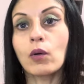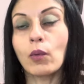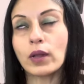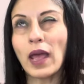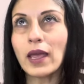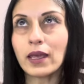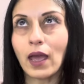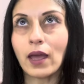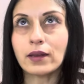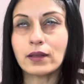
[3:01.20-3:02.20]
what I
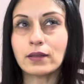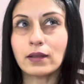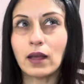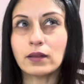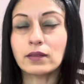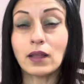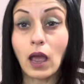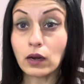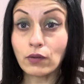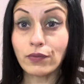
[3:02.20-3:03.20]
get is that
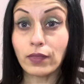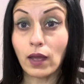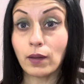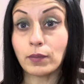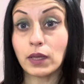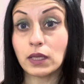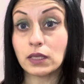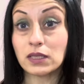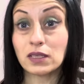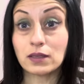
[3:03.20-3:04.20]
none of them
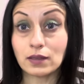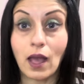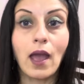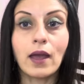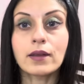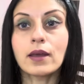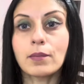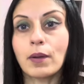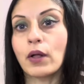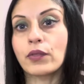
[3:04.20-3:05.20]
is sad
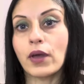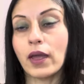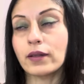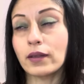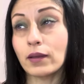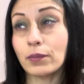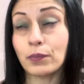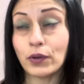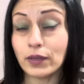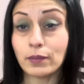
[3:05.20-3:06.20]
about the ending.
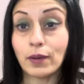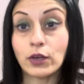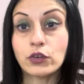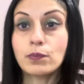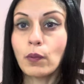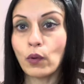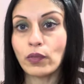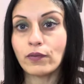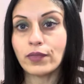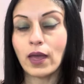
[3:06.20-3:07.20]
Pretty much both
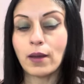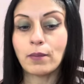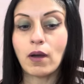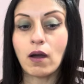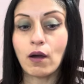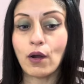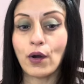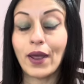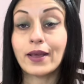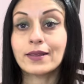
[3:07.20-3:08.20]
of them
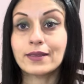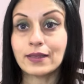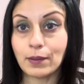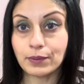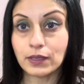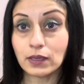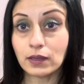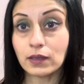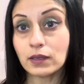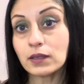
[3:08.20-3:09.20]
are accepting
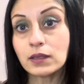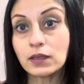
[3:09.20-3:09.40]
this.